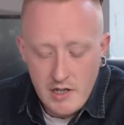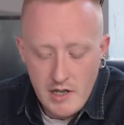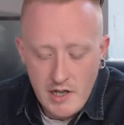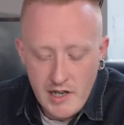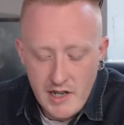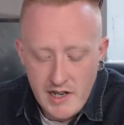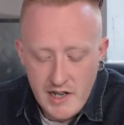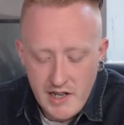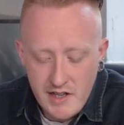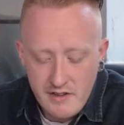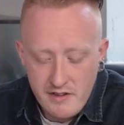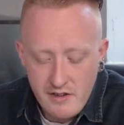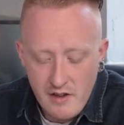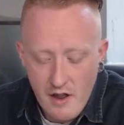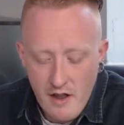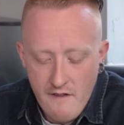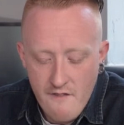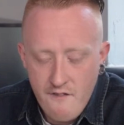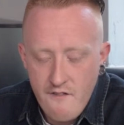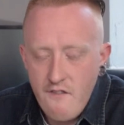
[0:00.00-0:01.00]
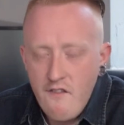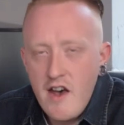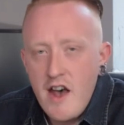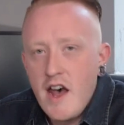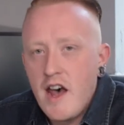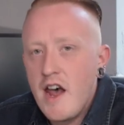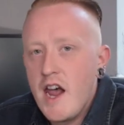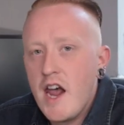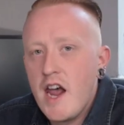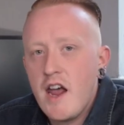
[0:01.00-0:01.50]
It is
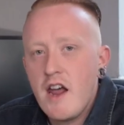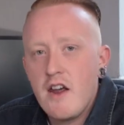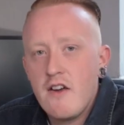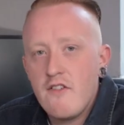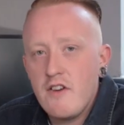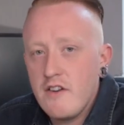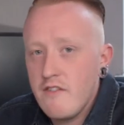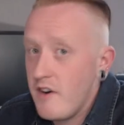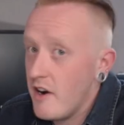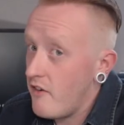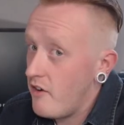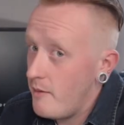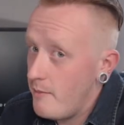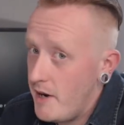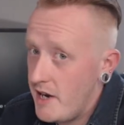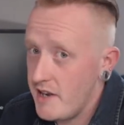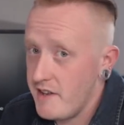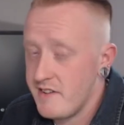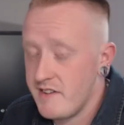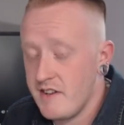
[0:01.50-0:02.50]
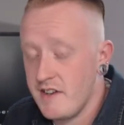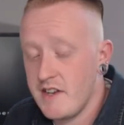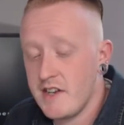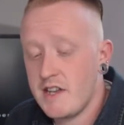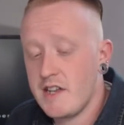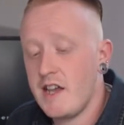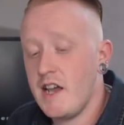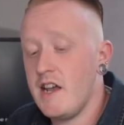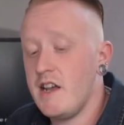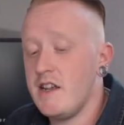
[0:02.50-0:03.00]
very, very
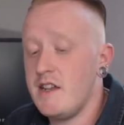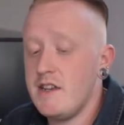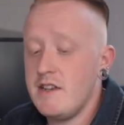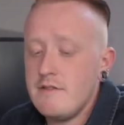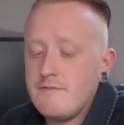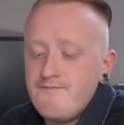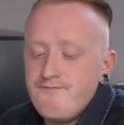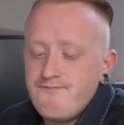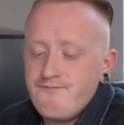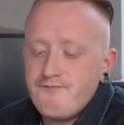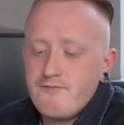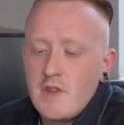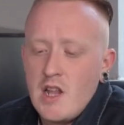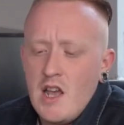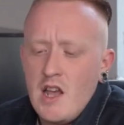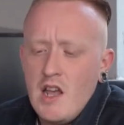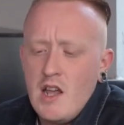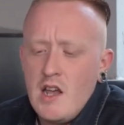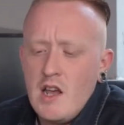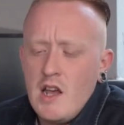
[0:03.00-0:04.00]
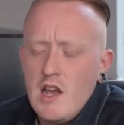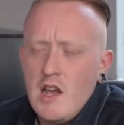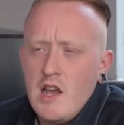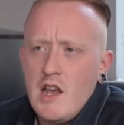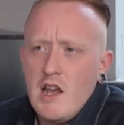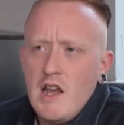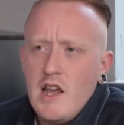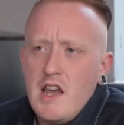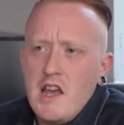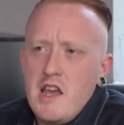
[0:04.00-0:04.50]
basic. And
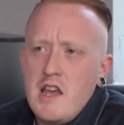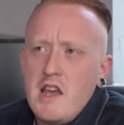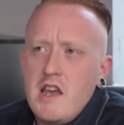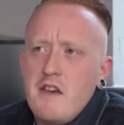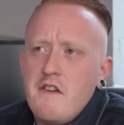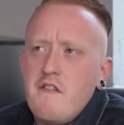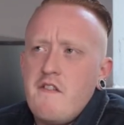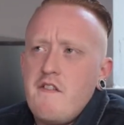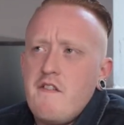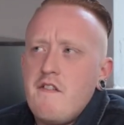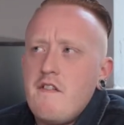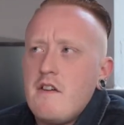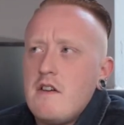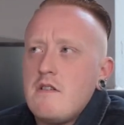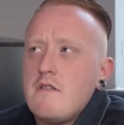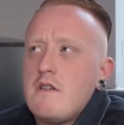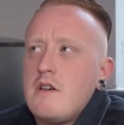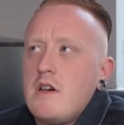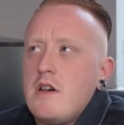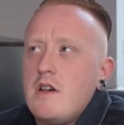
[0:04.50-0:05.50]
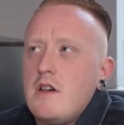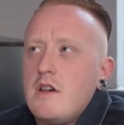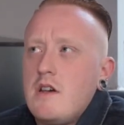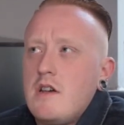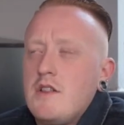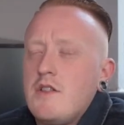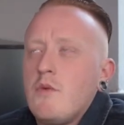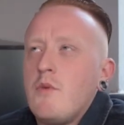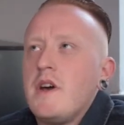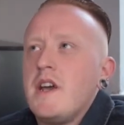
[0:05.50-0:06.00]
if
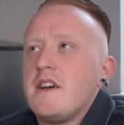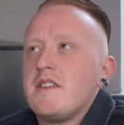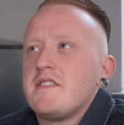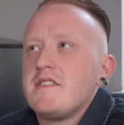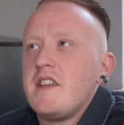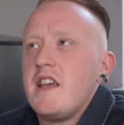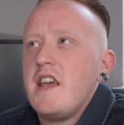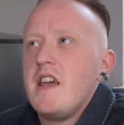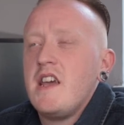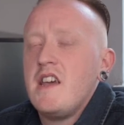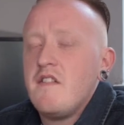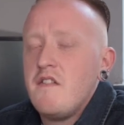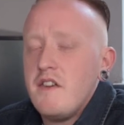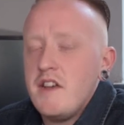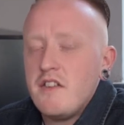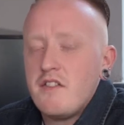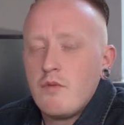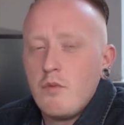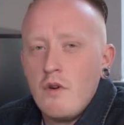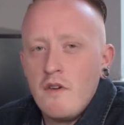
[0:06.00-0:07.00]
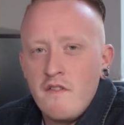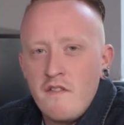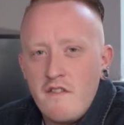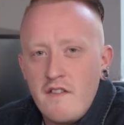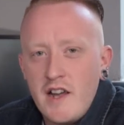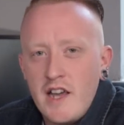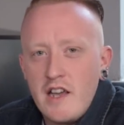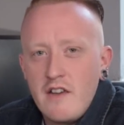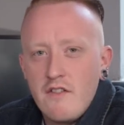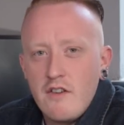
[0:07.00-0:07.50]
the way I see it, if it's one
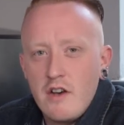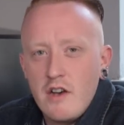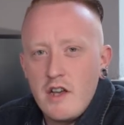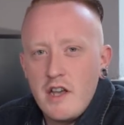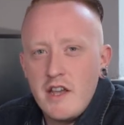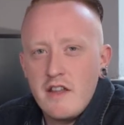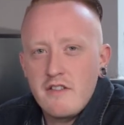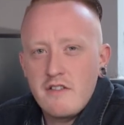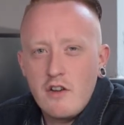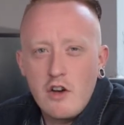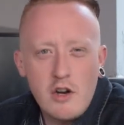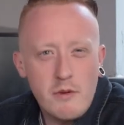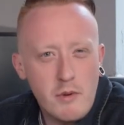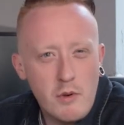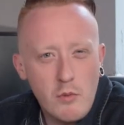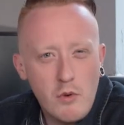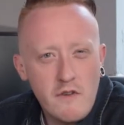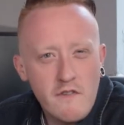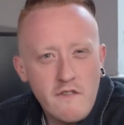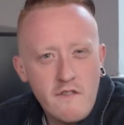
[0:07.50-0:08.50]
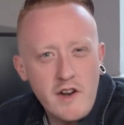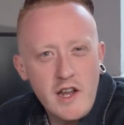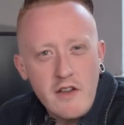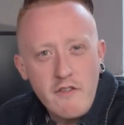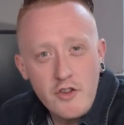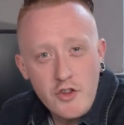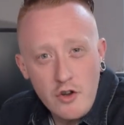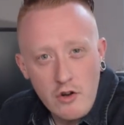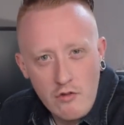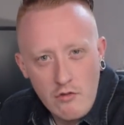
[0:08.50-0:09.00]
flavour, it's got to be one
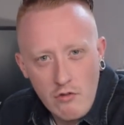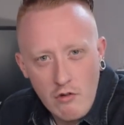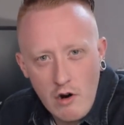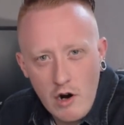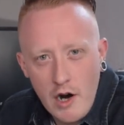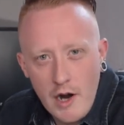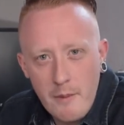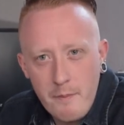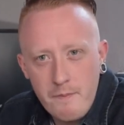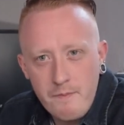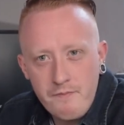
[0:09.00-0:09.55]
flavour done right.